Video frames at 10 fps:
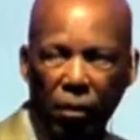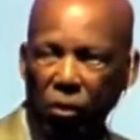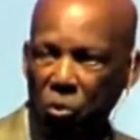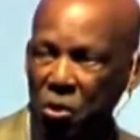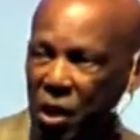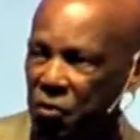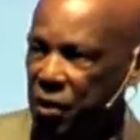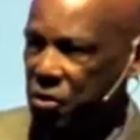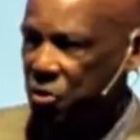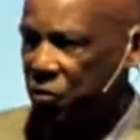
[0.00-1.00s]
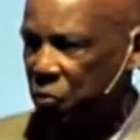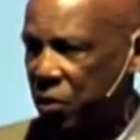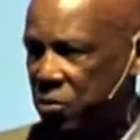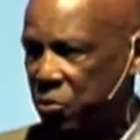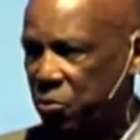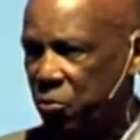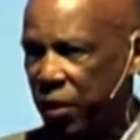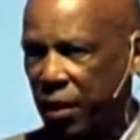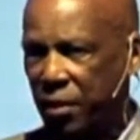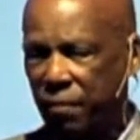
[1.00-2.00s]
Your navigation of the racial
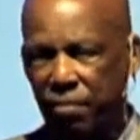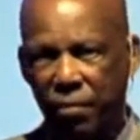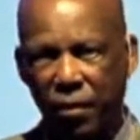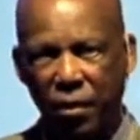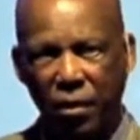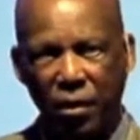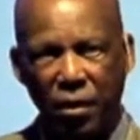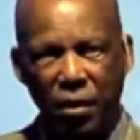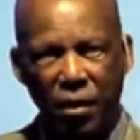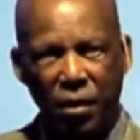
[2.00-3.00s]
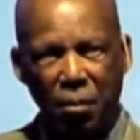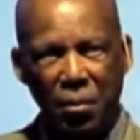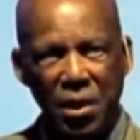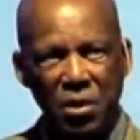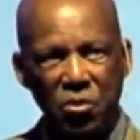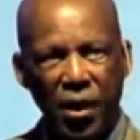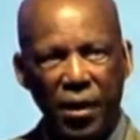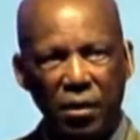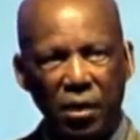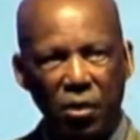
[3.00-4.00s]
terrain means
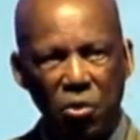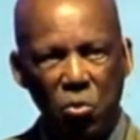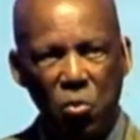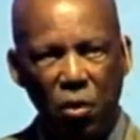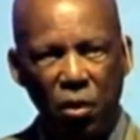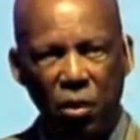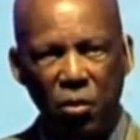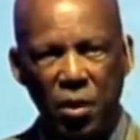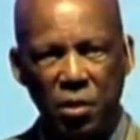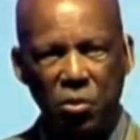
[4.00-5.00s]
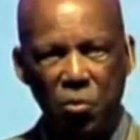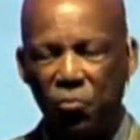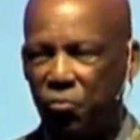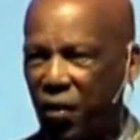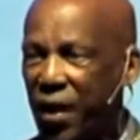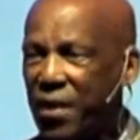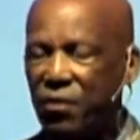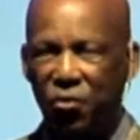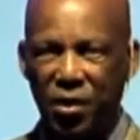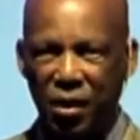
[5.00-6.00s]
that you are going to find
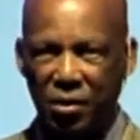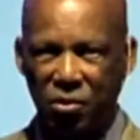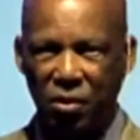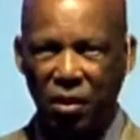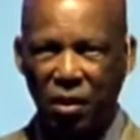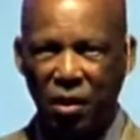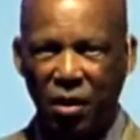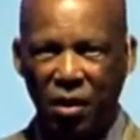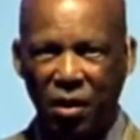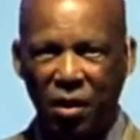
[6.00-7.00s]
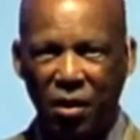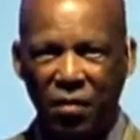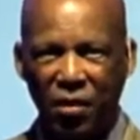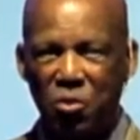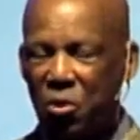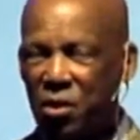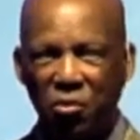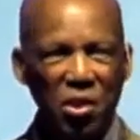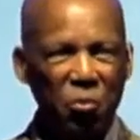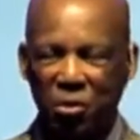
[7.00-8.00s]
things that you didn't
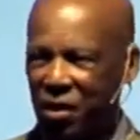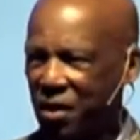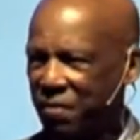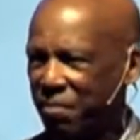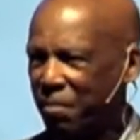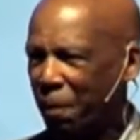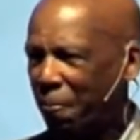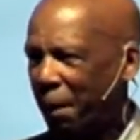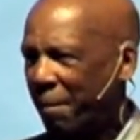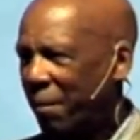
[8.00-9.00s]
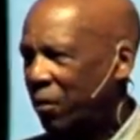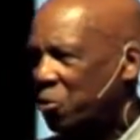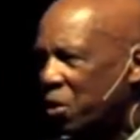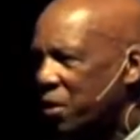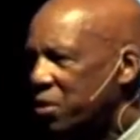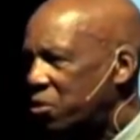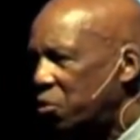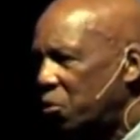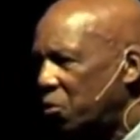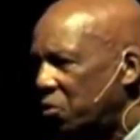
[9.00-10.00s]
think were there. You're going
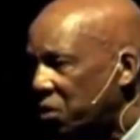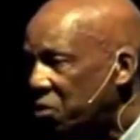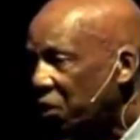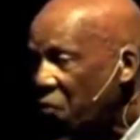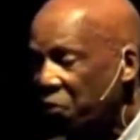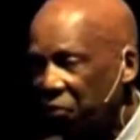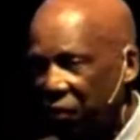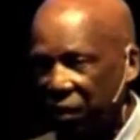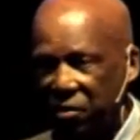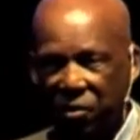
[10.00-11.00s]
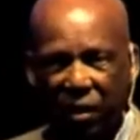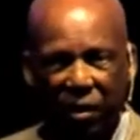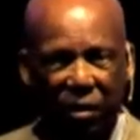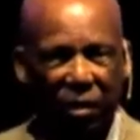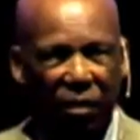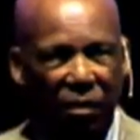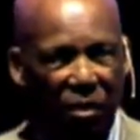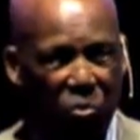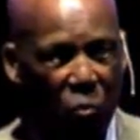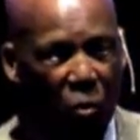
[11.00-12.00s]
to discover things that
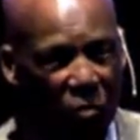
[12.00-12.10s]
you won't